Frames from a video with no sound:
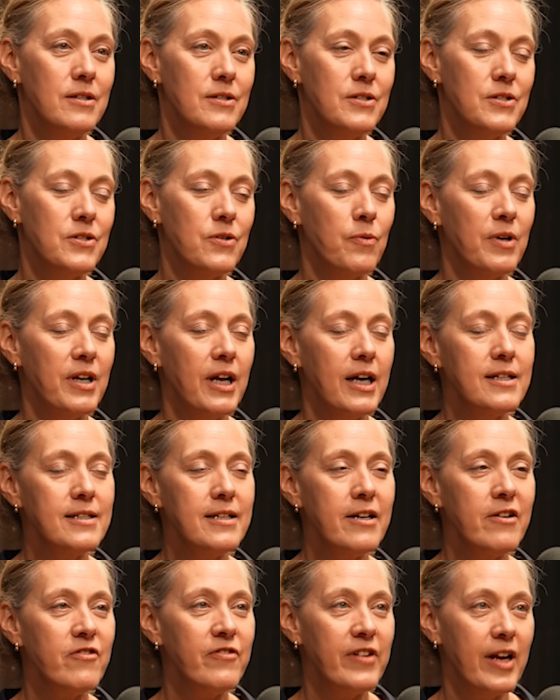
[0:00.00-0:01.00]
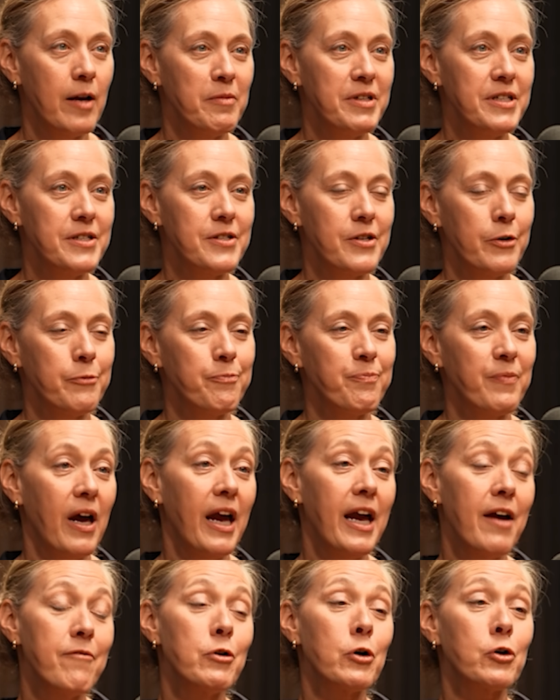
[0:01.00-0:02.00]
So what I tell families, so
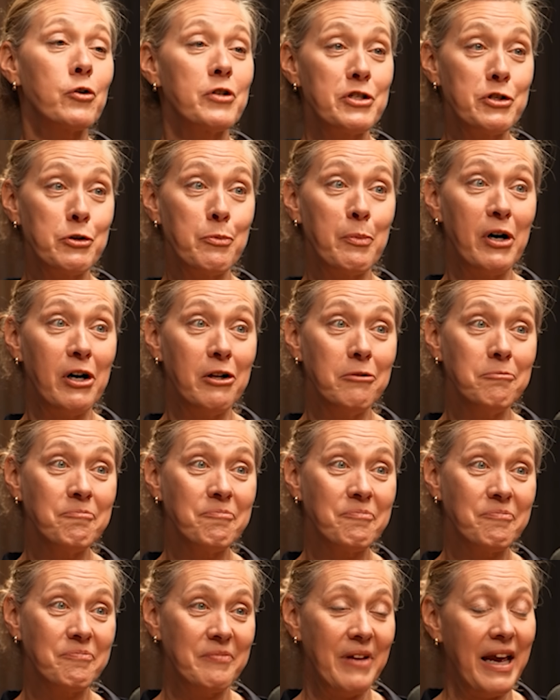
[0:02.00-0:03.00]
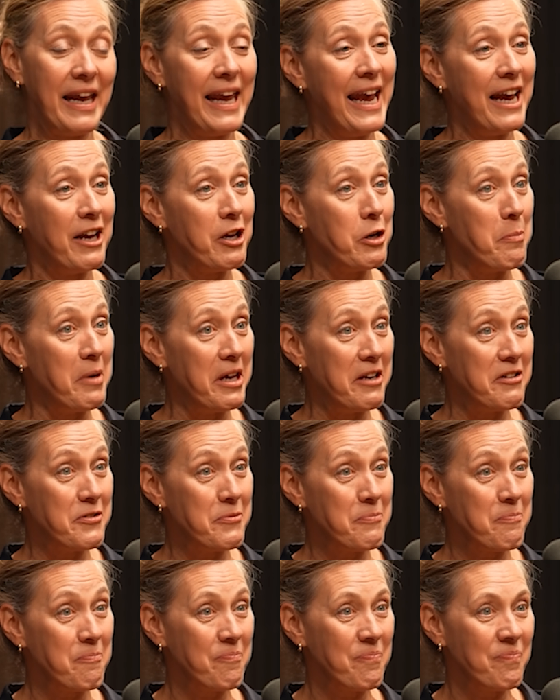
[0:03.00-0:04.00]
I have no crystal ball. Yep. I can't
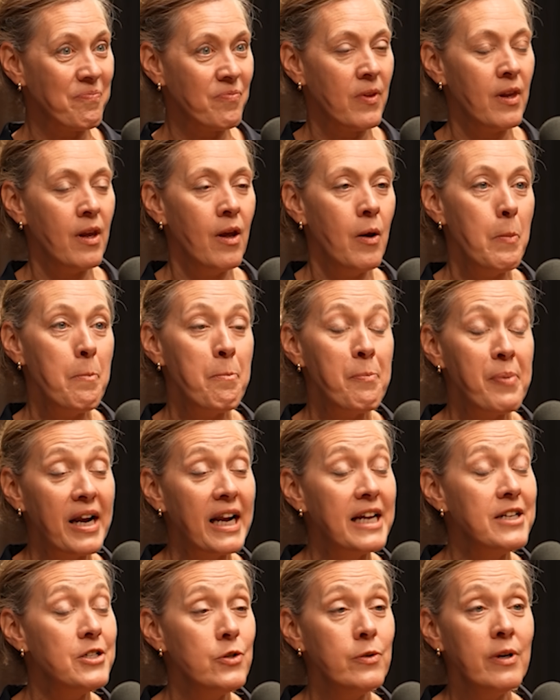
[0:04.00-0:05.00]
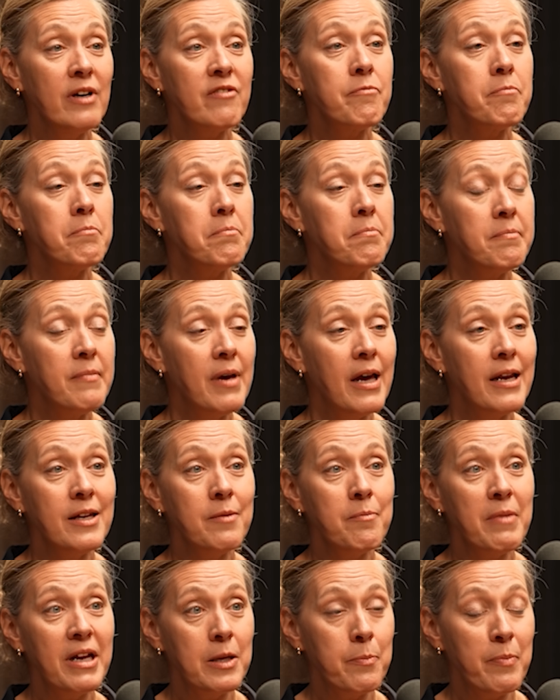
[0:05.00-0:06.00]
commit. But I do have
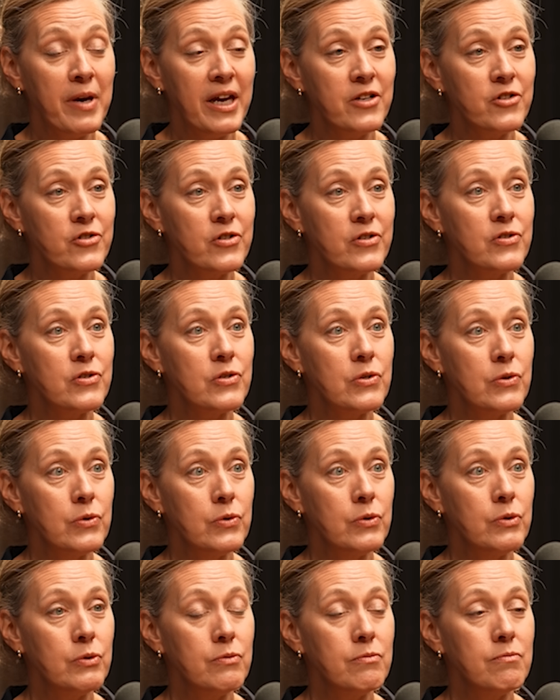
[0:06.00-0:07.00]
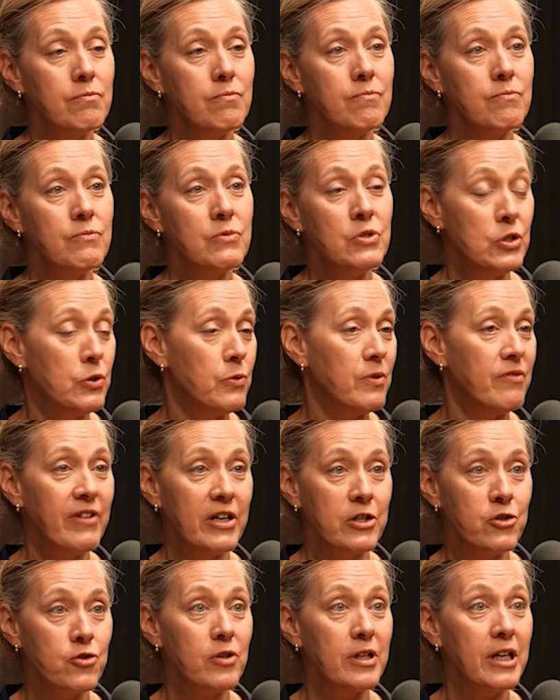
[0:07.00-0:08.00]
many, many patients who do
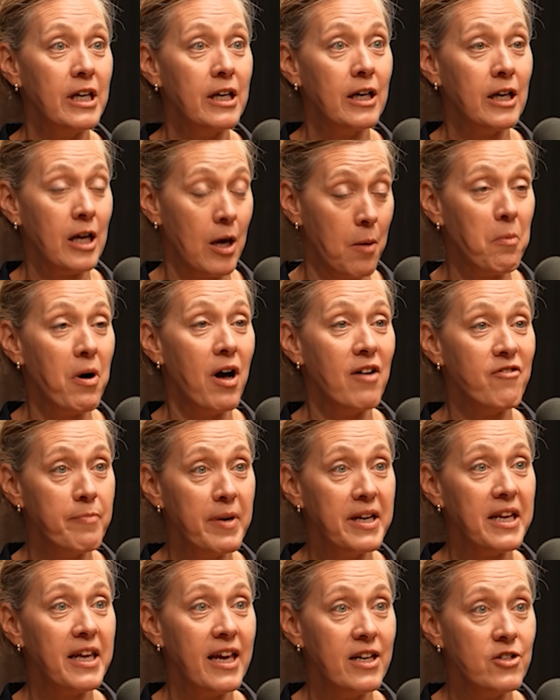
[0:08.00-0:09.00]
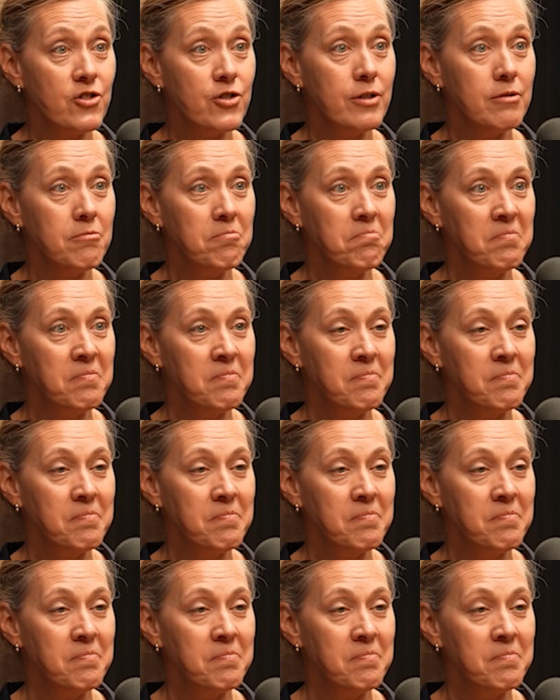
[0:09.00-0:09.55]
eventually come off medication.